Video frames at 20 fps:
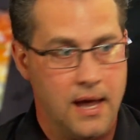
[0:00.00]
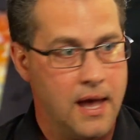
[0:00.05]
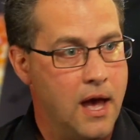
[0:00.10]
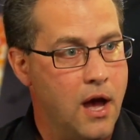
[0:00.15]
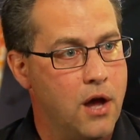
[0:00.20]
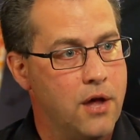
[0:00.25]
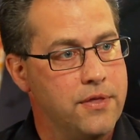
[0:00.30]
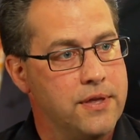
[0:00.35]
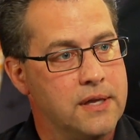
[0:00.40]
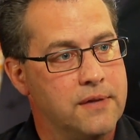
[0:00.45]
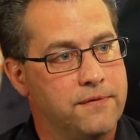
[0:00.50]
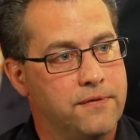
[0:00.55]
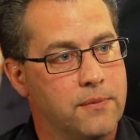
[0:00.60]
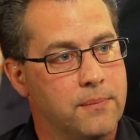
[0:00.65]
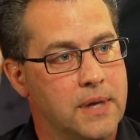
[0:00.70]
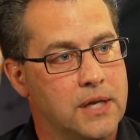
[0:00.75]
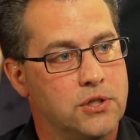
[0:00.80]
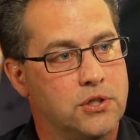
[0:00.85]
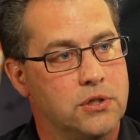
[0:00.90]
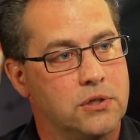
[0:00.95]
all the
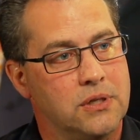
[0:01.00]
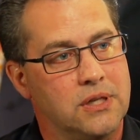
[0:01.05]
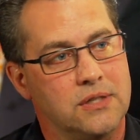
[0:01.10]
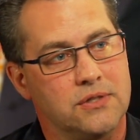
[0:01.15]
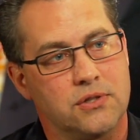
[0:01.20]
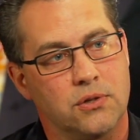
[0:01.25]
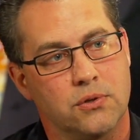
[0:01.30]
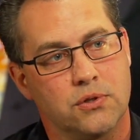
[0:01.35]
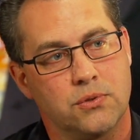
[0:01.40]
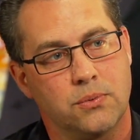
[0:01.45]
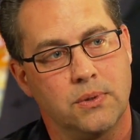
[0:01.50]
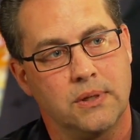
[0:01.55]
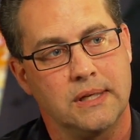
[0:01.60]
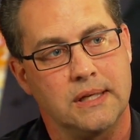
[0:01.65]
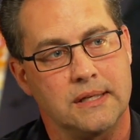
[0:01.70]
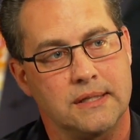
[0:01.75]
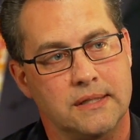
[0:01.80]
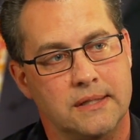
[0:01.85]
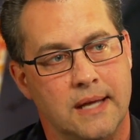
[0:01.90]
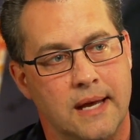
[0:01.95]
information you need. So it's
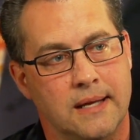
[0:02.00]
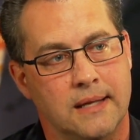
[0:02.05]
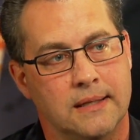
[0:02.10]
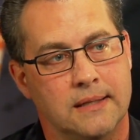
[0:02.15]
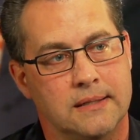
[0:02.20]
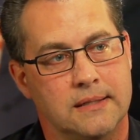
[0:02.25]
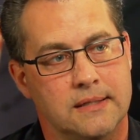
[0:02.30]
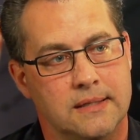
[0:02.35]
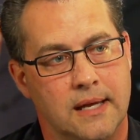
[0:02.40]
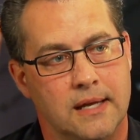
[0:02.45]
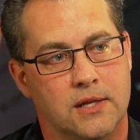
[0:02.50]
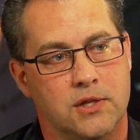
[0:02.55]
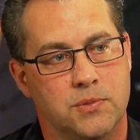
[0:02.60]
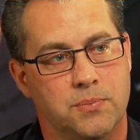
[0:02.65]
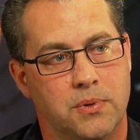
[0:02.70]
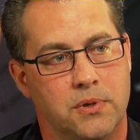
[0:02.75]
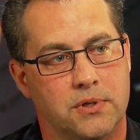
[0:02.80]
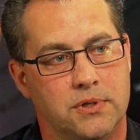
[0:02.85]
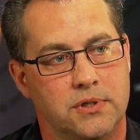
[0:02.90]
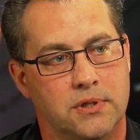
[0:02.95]
really a silent
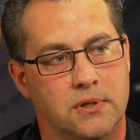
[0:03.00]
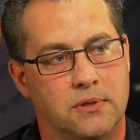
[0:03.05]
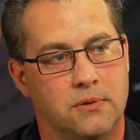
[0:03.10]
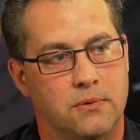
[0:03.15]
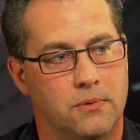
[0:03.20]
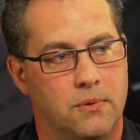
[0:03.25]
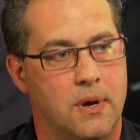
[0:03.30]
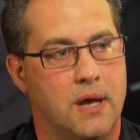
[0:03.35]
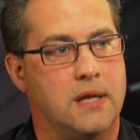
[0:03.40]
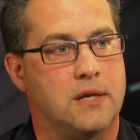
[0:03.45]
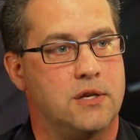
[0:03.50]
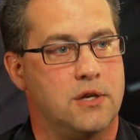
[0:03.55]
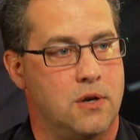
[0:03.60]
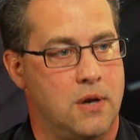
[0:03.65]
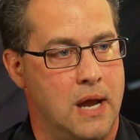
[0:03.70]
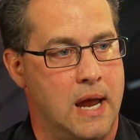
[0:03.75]
salesperson right in your